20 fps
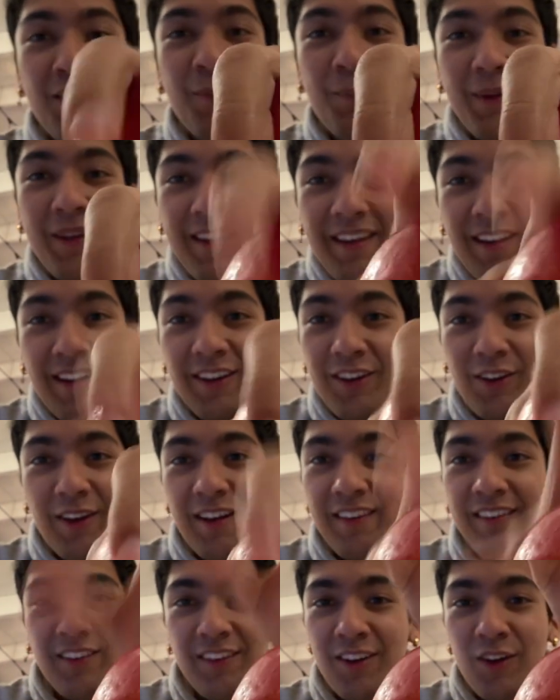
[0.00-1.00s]
gonna be here you
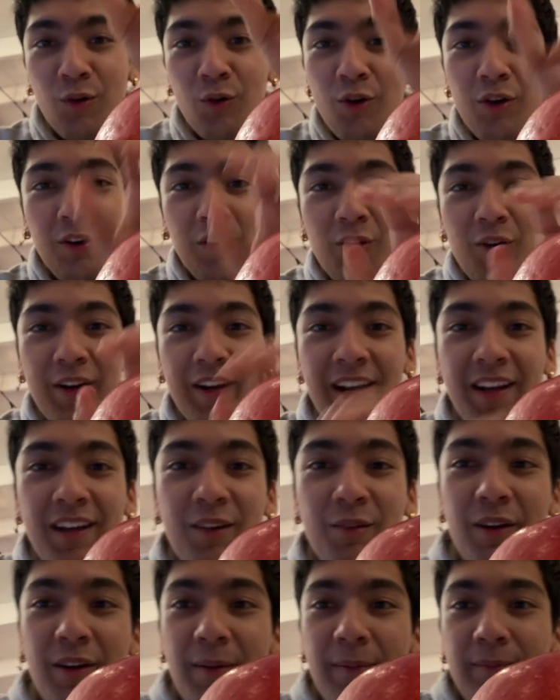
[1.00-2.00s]
guys are not go going
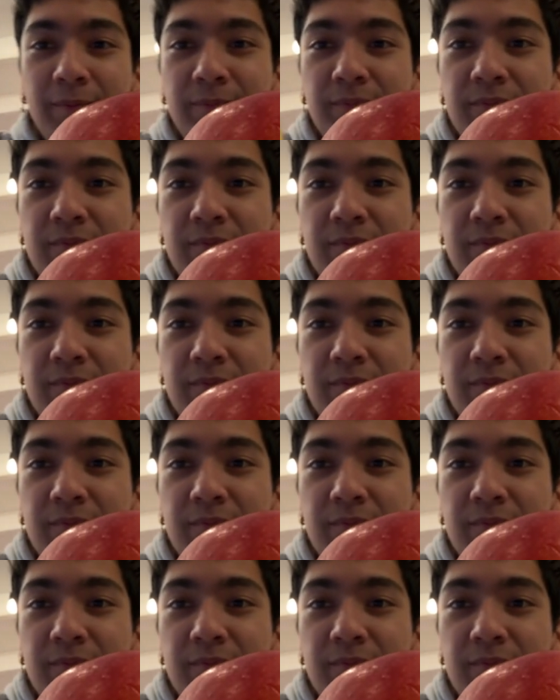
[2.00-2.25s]
anywhere